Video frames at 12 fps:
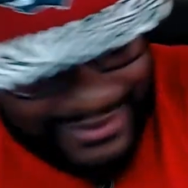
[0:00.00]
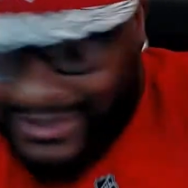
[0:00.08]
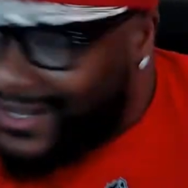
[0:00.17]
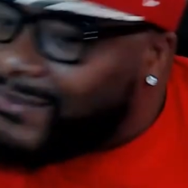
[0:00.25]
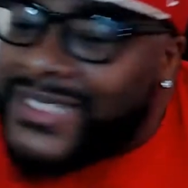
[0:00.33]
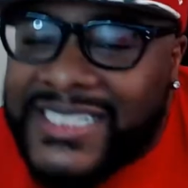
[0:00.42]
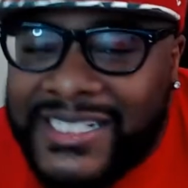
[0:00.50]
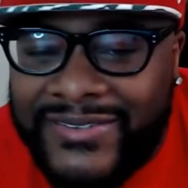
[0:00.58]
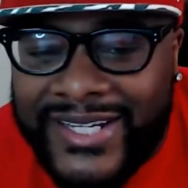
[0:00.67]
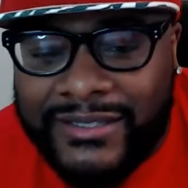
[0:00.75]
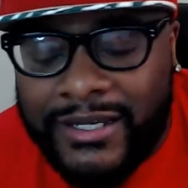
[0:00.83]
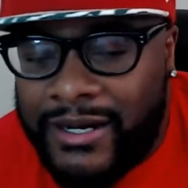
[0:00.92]
I'm gonna just leave it at
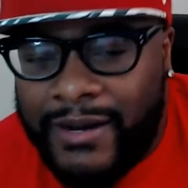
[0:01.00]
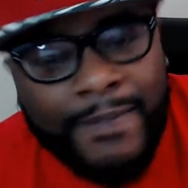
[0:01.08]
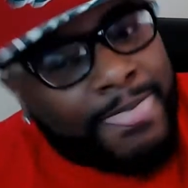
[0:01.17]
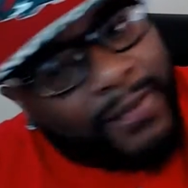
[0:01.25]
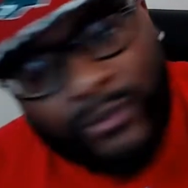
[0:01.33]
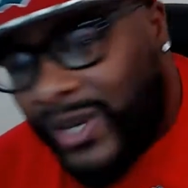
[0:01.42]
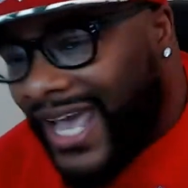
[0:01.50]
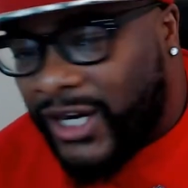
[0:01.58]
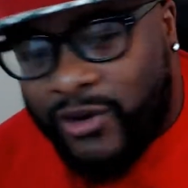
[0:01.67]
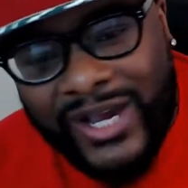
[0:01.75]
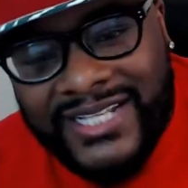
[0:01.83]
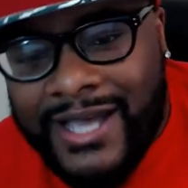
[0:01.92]
there. We had a
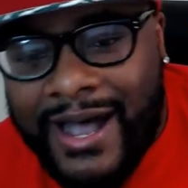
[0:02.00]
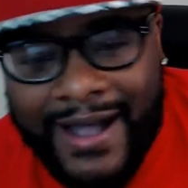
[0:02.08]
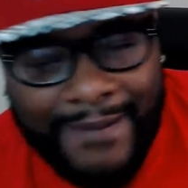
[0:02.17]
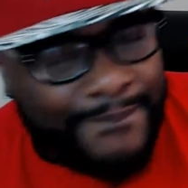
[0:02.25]
great time.